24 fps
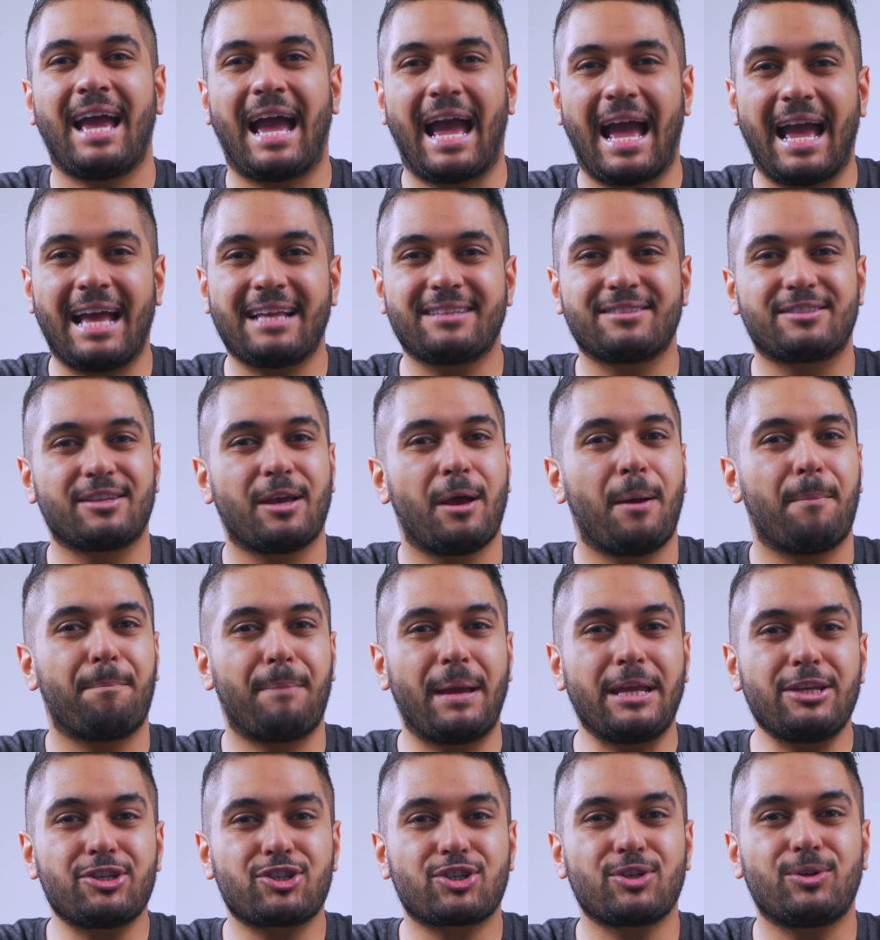and
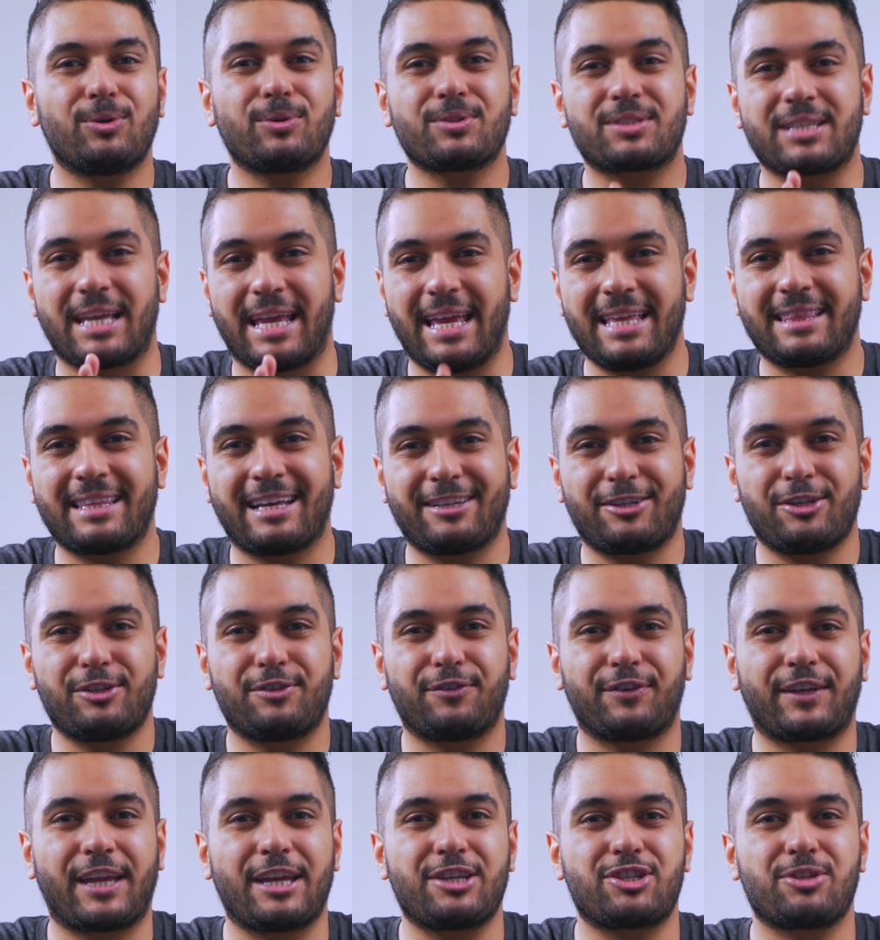make sure to hit that
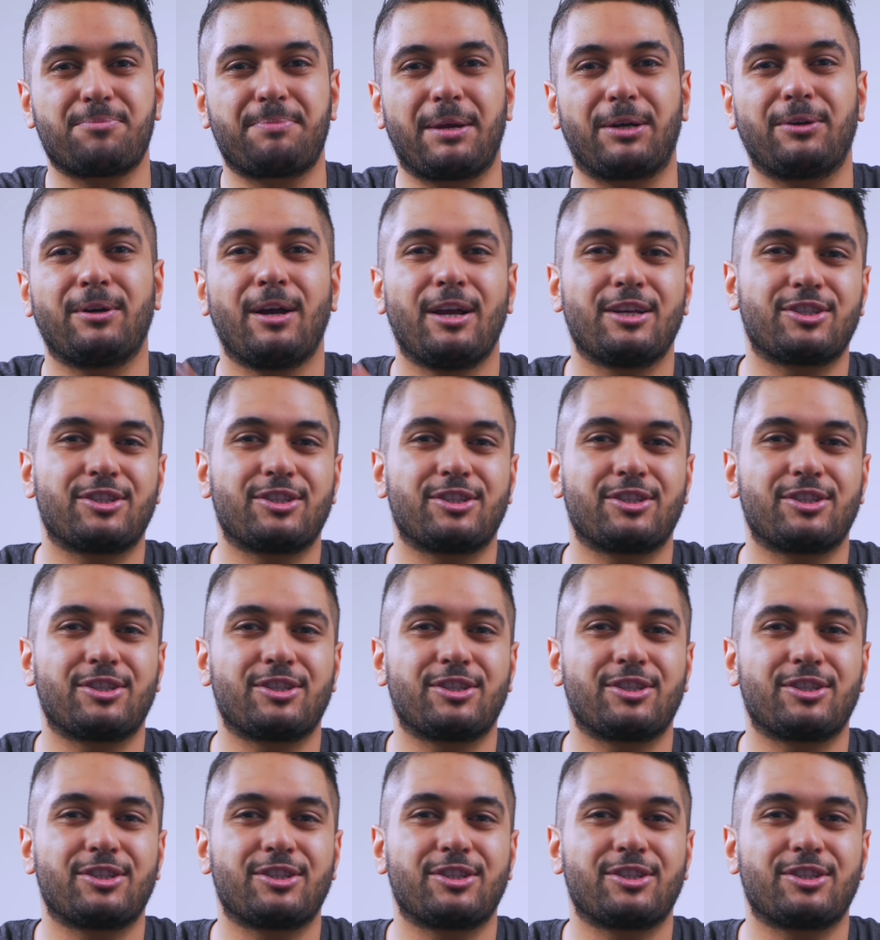notification bell